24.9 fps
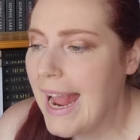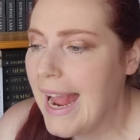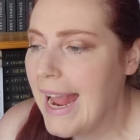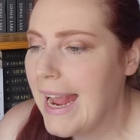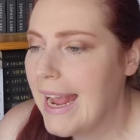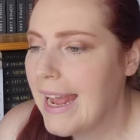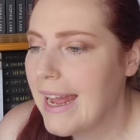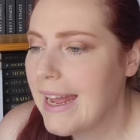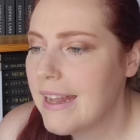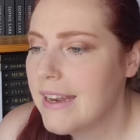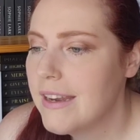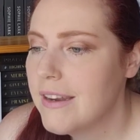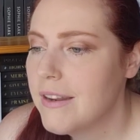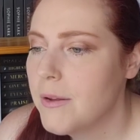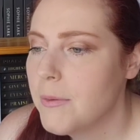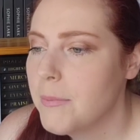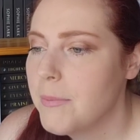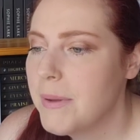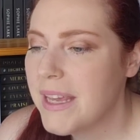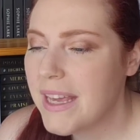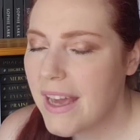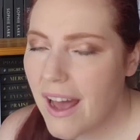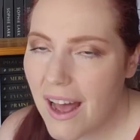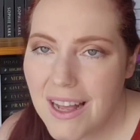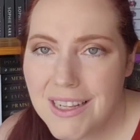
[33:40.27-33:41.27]
And
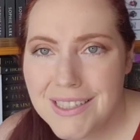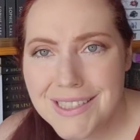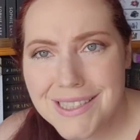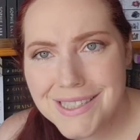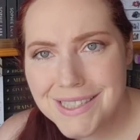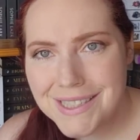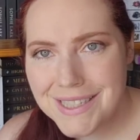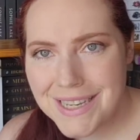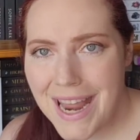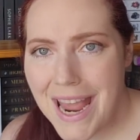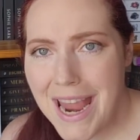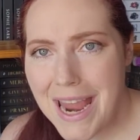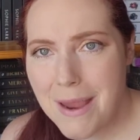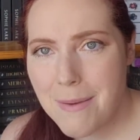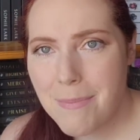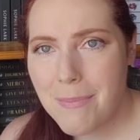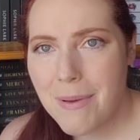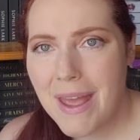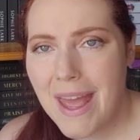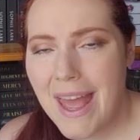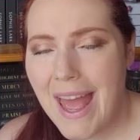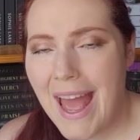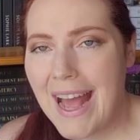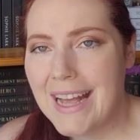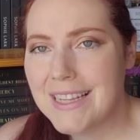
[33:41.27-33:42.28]
because
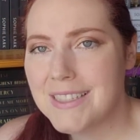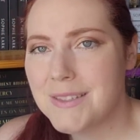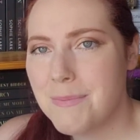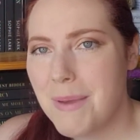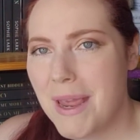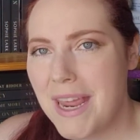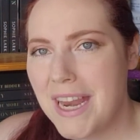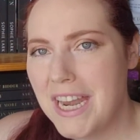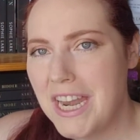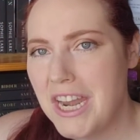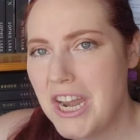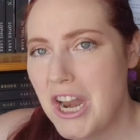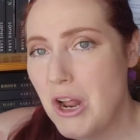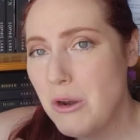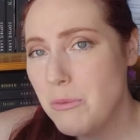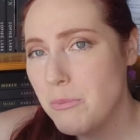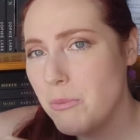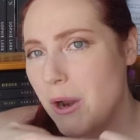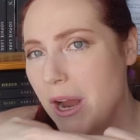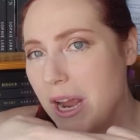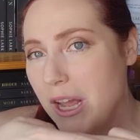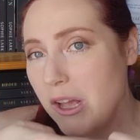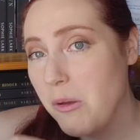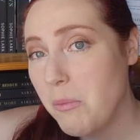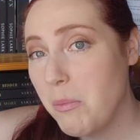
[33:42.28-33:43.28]
Snape has made an
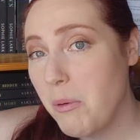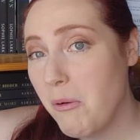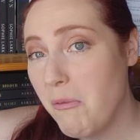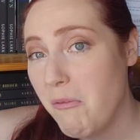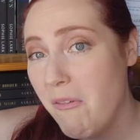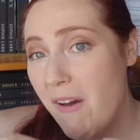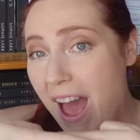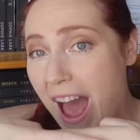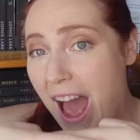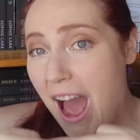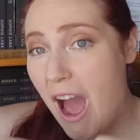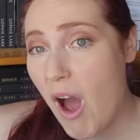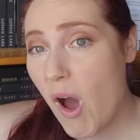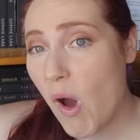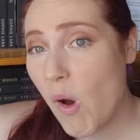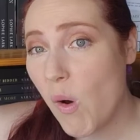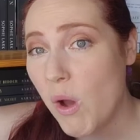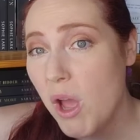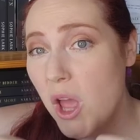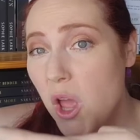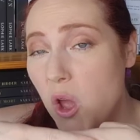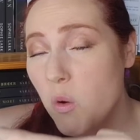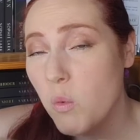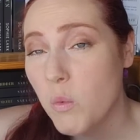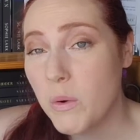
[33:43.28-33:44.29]
unbreakable
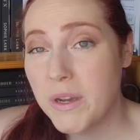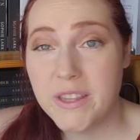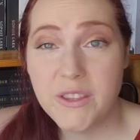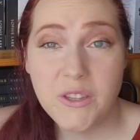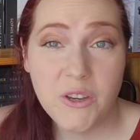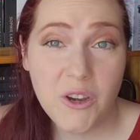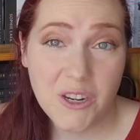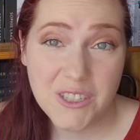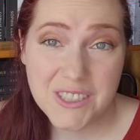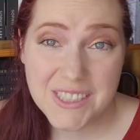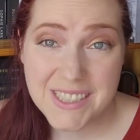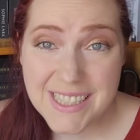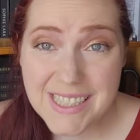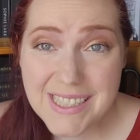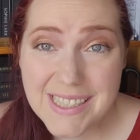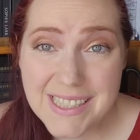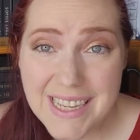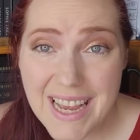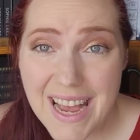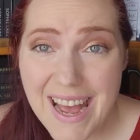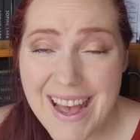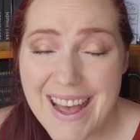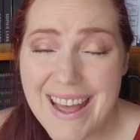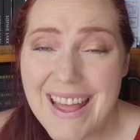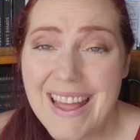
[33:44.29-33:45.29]
vow with
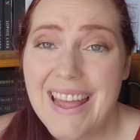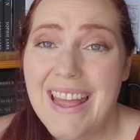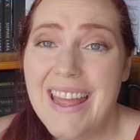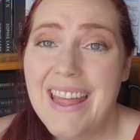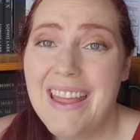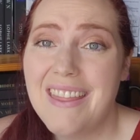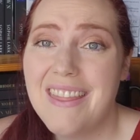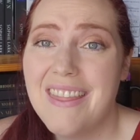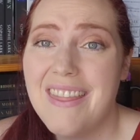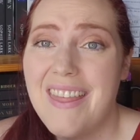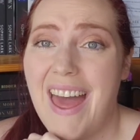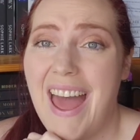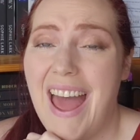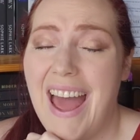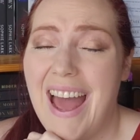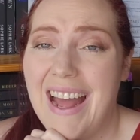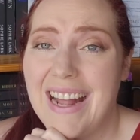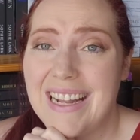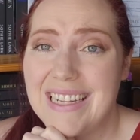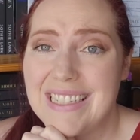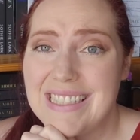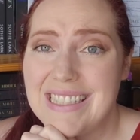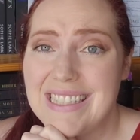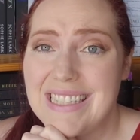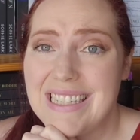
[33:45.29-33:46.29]
Narcissa
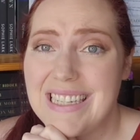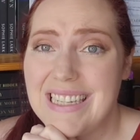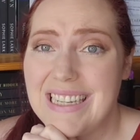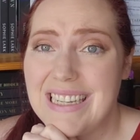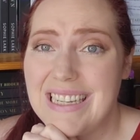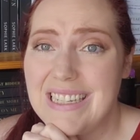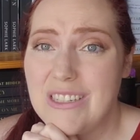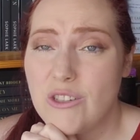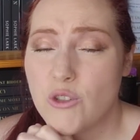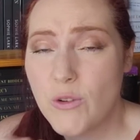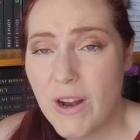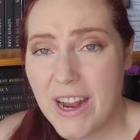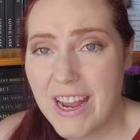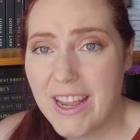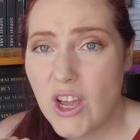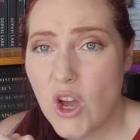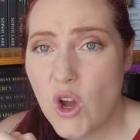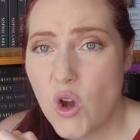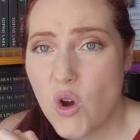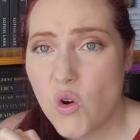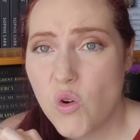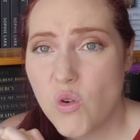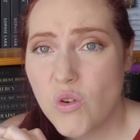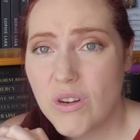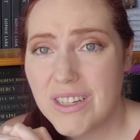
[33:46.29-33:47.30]
that
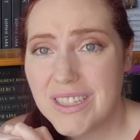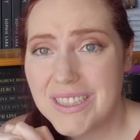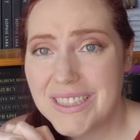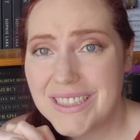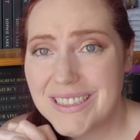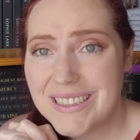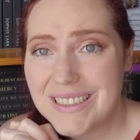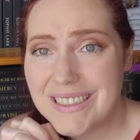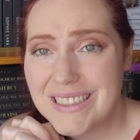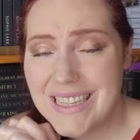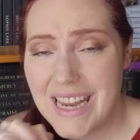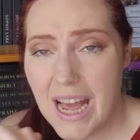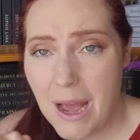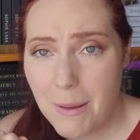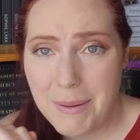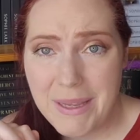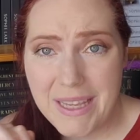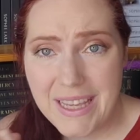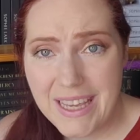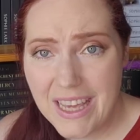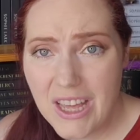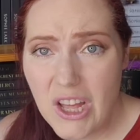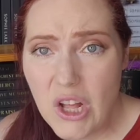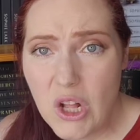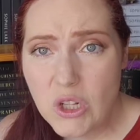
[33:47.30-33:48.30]
Draco not
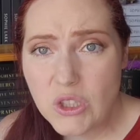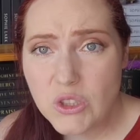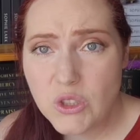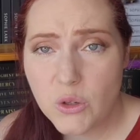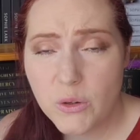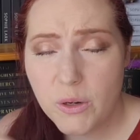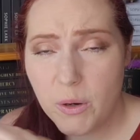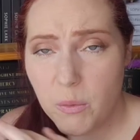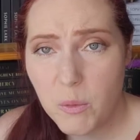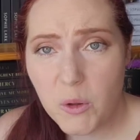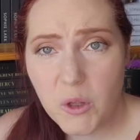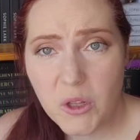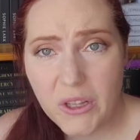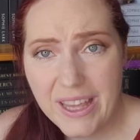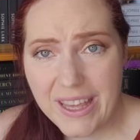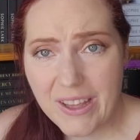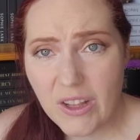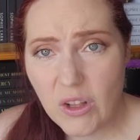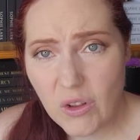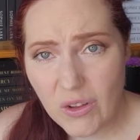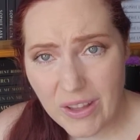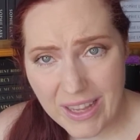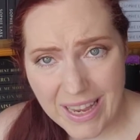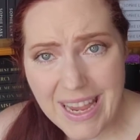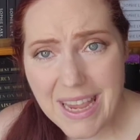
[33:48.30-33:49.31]
be killed or it will
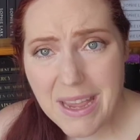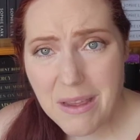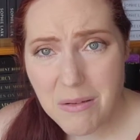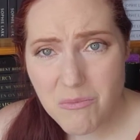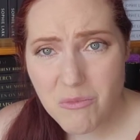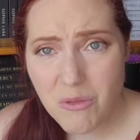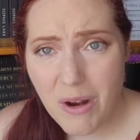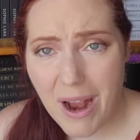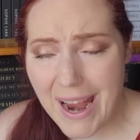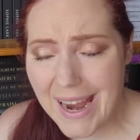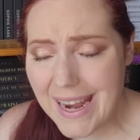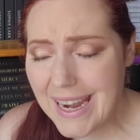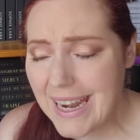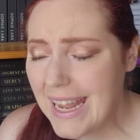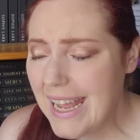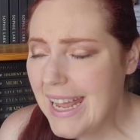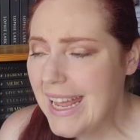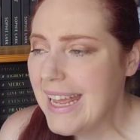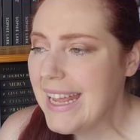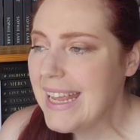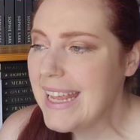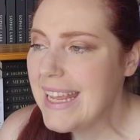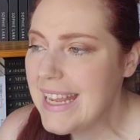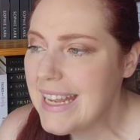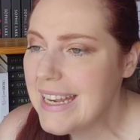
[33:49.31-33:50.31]
kill him, right?
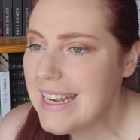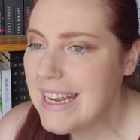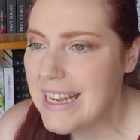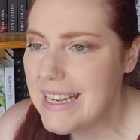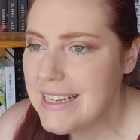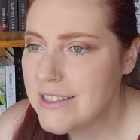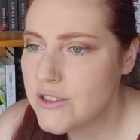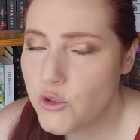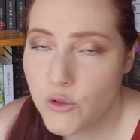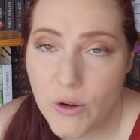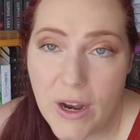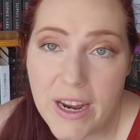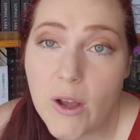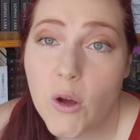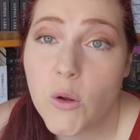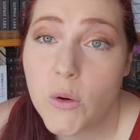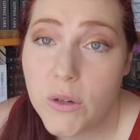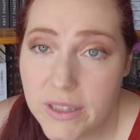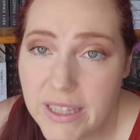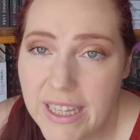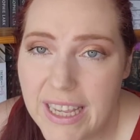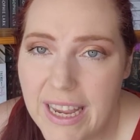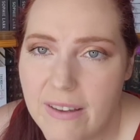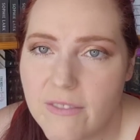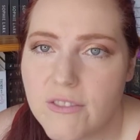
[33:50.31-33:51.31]
He needs Draco
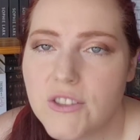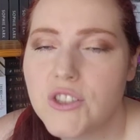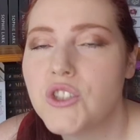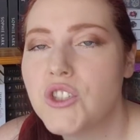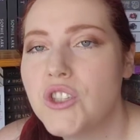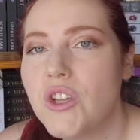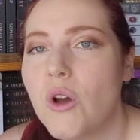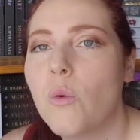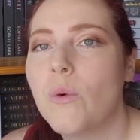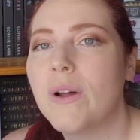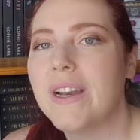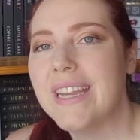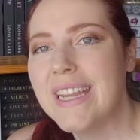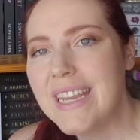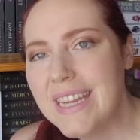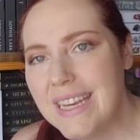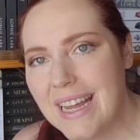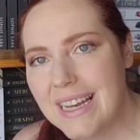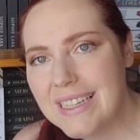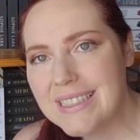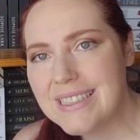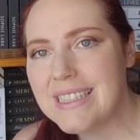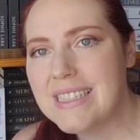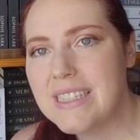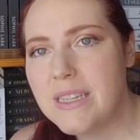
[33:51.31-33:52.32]
to live. So what he
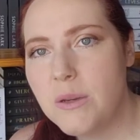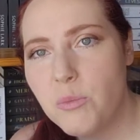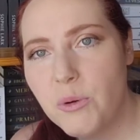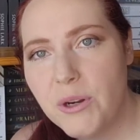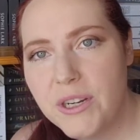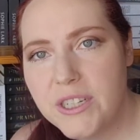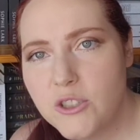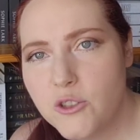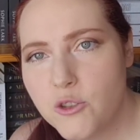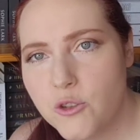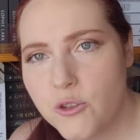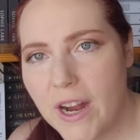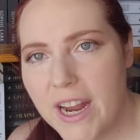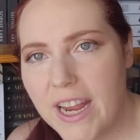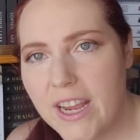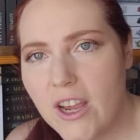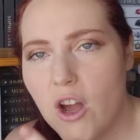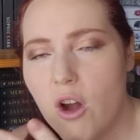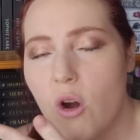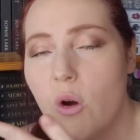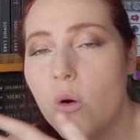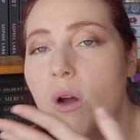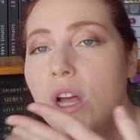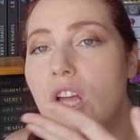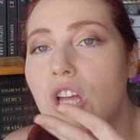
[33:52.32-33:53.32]
does is he brings
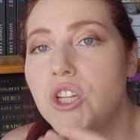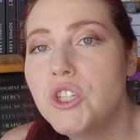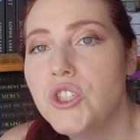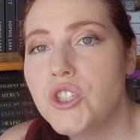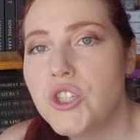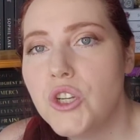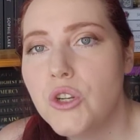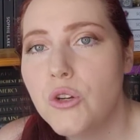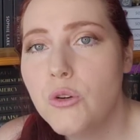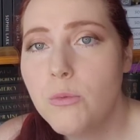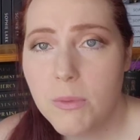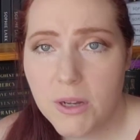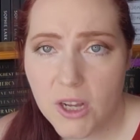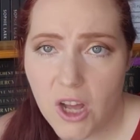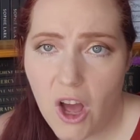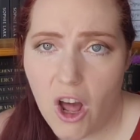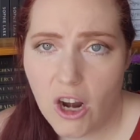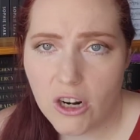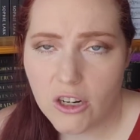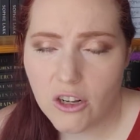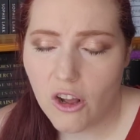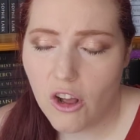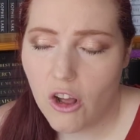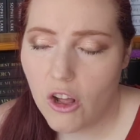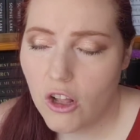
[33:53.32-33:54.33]
Draco to
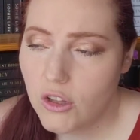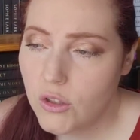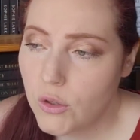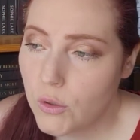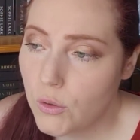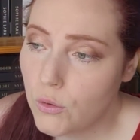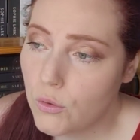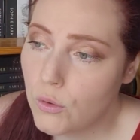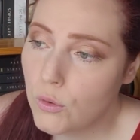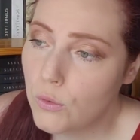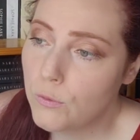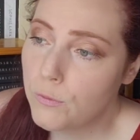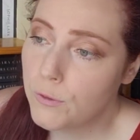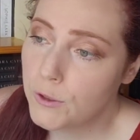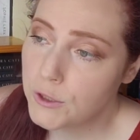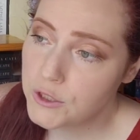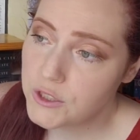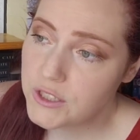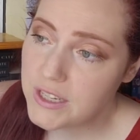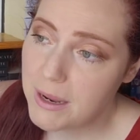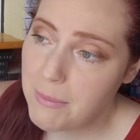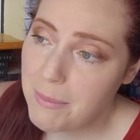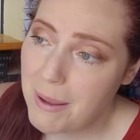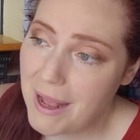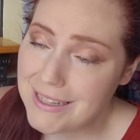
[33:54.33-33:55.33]
McGonagall, who
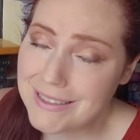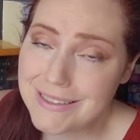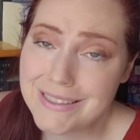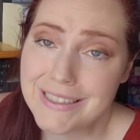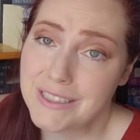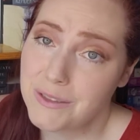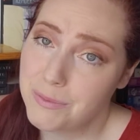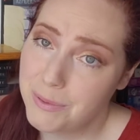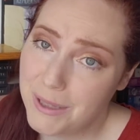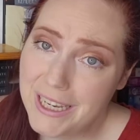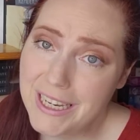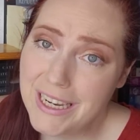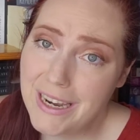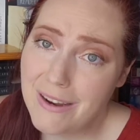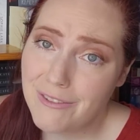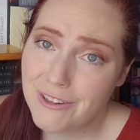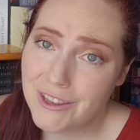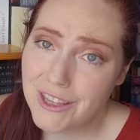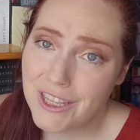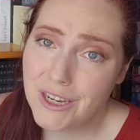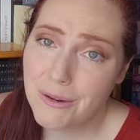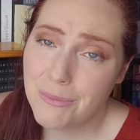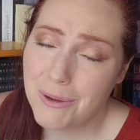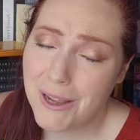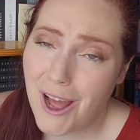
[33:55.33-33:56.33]
first Snape has to explain
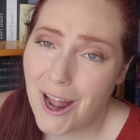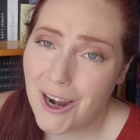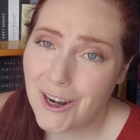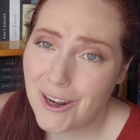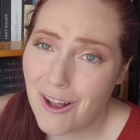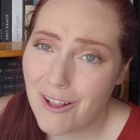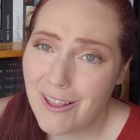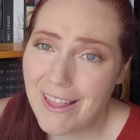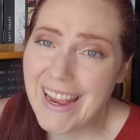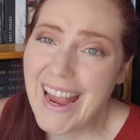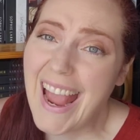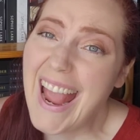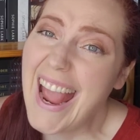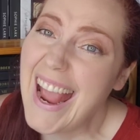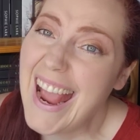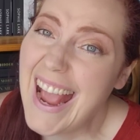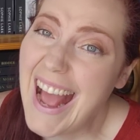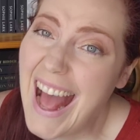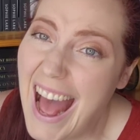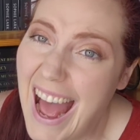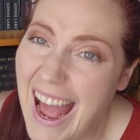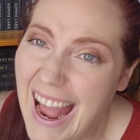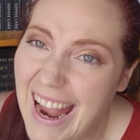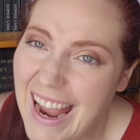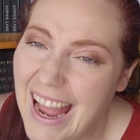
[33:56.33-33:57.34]
everything to McGonagall, like, hey,
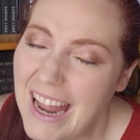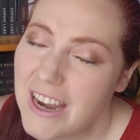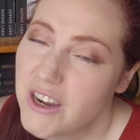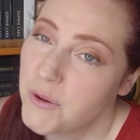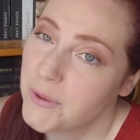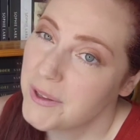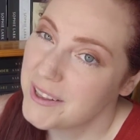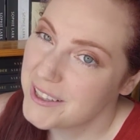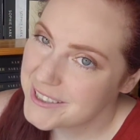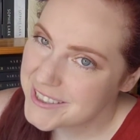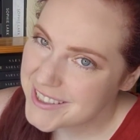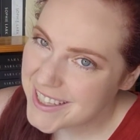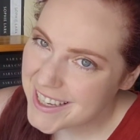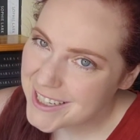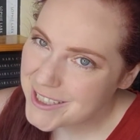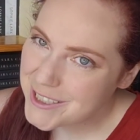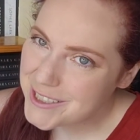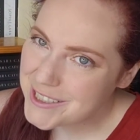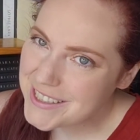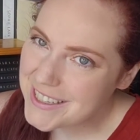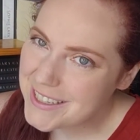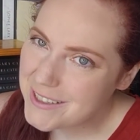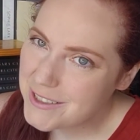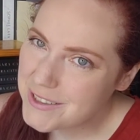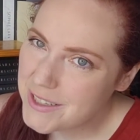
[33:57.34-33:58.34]
hi, I know it looks like I
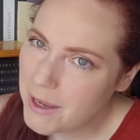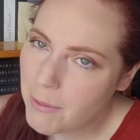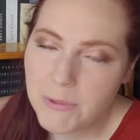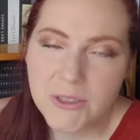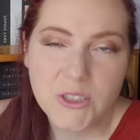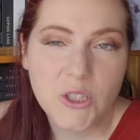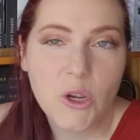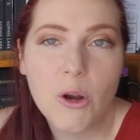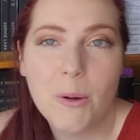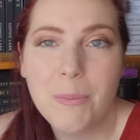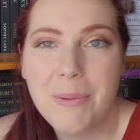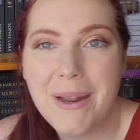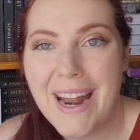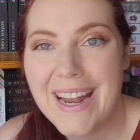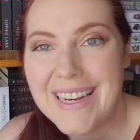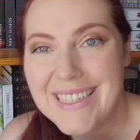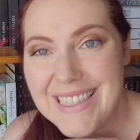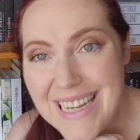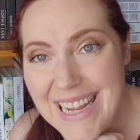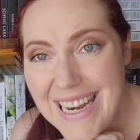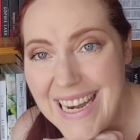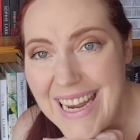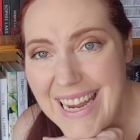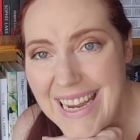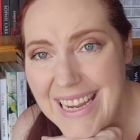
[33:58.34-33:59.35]
just killed Dumbledore, but I
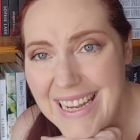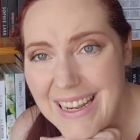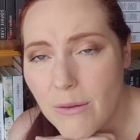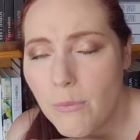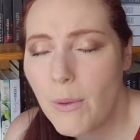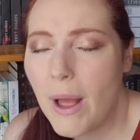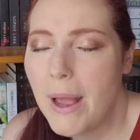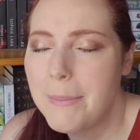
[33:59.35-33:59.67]
didn't.